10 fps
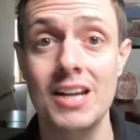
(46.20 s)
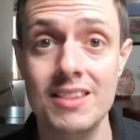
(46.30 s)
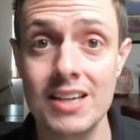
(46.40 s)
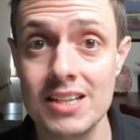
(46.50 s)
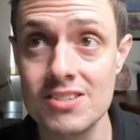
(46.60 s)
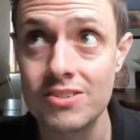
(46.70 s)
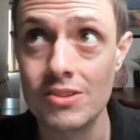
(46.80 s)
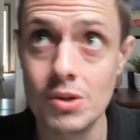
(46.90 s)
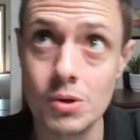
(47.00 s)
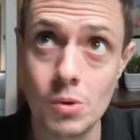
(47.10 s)
I think it's,
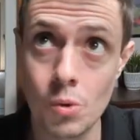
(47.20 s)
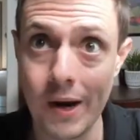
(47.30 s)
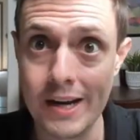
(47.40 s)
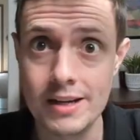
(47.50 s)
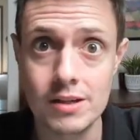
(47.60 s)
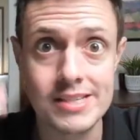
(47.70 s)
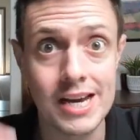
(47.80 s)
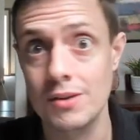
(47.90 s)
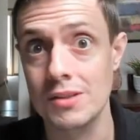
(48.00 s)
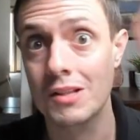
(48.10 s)
you know, quite
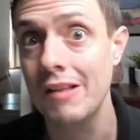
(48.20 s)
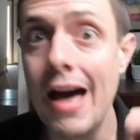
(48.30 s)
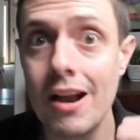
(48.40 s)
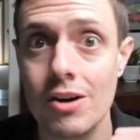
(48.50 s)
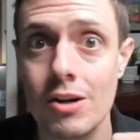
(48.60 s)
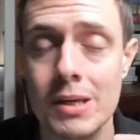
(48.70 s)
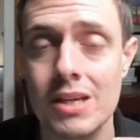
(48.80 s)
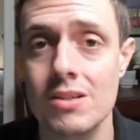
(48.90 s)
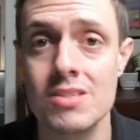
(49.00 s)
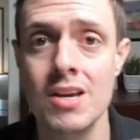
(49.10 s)
down the ladder
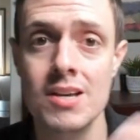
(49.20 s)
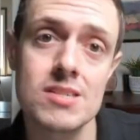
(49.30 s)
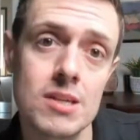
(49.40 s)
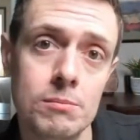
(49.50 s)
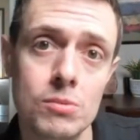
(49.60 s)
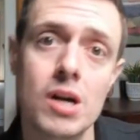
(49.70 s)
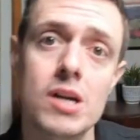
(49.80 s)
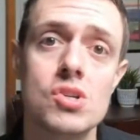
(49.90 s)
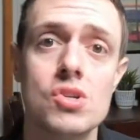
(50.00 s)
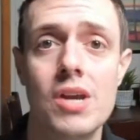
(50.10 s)
because
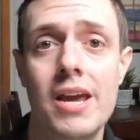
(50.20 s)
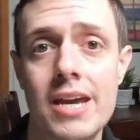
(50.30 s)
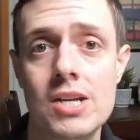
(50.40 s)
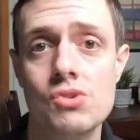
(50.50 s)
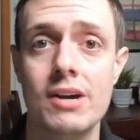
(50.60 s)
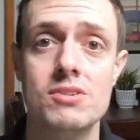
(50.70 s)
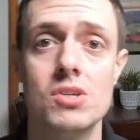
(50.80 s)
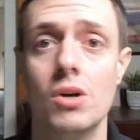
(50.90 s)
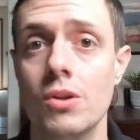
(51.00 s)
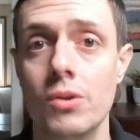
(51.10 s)
SEMrush, Ahrefs,
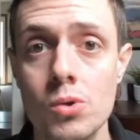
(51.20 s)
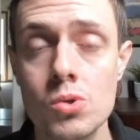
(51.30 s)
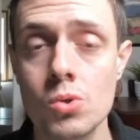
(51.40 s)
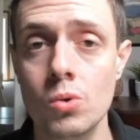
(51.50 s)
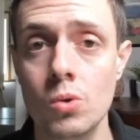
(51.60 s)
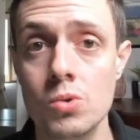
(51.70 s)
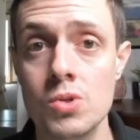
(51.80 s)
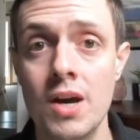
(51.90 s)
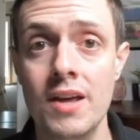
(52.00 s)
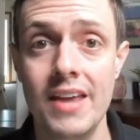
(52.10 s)
all those tools,
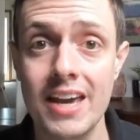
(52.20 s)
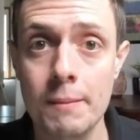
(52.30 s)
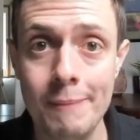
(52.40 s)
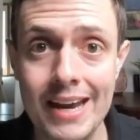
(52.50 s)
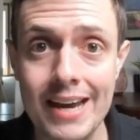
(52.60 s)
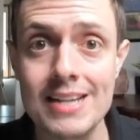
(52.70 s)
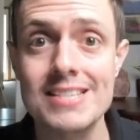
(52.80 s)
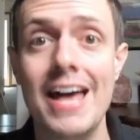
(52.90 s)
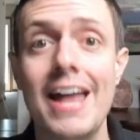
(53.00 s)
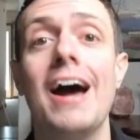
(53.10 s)
they command
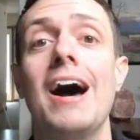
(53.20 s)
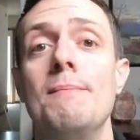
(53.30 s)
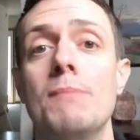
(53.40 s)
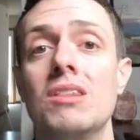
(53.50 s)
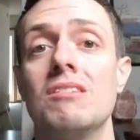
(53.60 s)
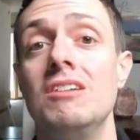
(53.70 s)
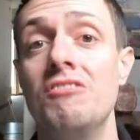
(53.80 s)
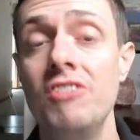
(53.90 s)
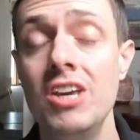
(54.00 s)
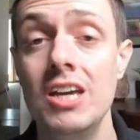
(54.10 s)
that high monthly
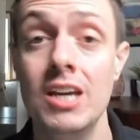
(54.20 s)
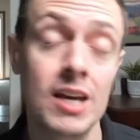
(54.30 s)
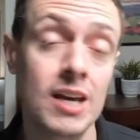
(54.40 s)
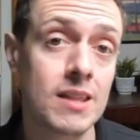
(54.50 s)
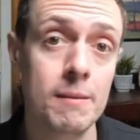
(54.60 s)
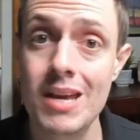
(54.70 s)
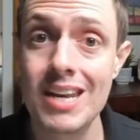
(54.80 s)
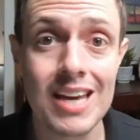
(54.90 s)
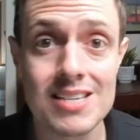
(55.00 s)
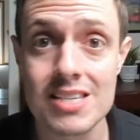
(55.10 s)
fee that
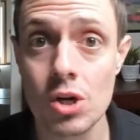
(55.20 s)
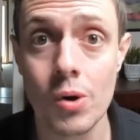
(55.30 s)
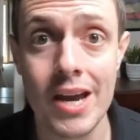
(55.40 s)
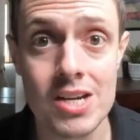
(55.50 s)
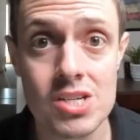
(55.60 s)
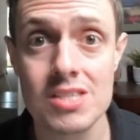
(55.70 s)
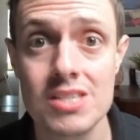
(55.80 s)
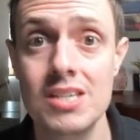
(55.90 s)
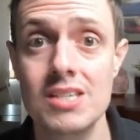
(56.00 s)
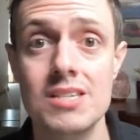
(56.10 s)
many SEO
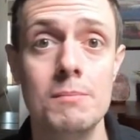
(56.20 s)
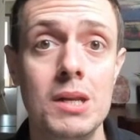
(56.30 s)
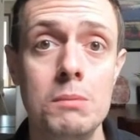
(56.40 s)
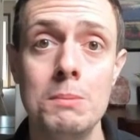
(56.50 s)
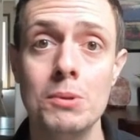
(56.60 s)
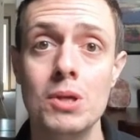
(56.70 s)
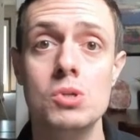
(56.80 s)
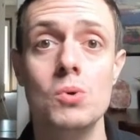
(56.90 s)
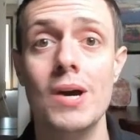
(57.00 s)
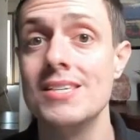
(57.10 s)
agencies and many people that
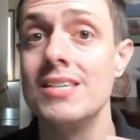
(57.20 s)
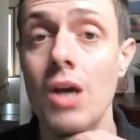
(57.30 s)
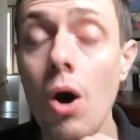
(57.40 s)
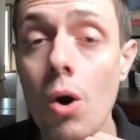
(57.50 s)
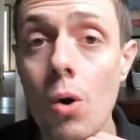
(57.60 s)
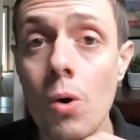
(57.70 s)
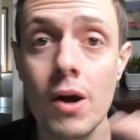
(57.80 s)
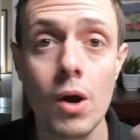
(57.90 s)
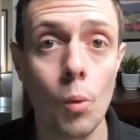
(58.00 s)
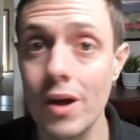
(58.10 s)
do SEO
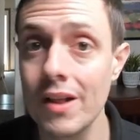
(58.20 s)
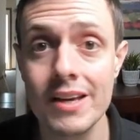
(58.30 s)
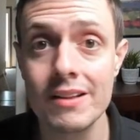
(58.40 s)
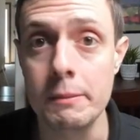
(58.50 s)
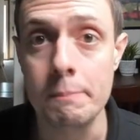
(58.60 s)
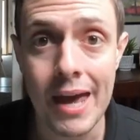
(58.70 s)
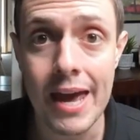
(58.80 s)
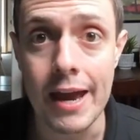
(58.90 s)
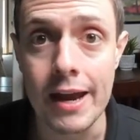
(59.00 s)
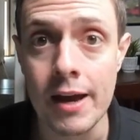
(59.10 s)
willingly
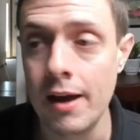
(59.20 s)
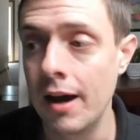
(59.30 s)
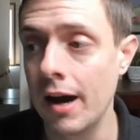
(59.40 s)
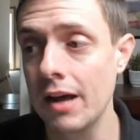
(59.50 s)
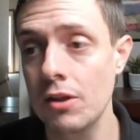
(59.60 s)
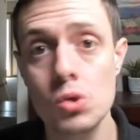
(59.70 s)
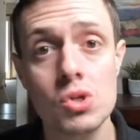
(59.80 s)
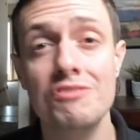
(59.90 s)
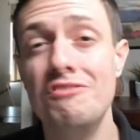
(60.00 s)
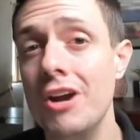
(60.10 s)
pay. Uh, those
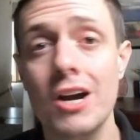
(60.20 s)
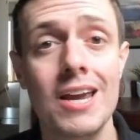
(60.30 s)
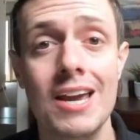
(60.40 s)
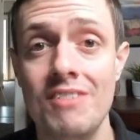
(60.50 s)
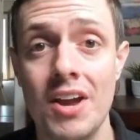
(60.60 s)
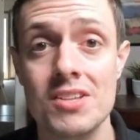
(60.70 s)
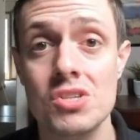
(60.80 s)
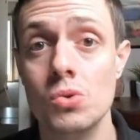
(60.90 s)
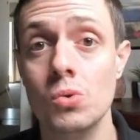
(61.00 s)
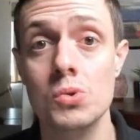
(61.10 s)
are very
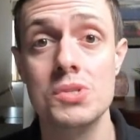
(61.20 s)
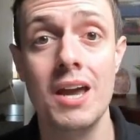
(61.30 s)
advanced tools.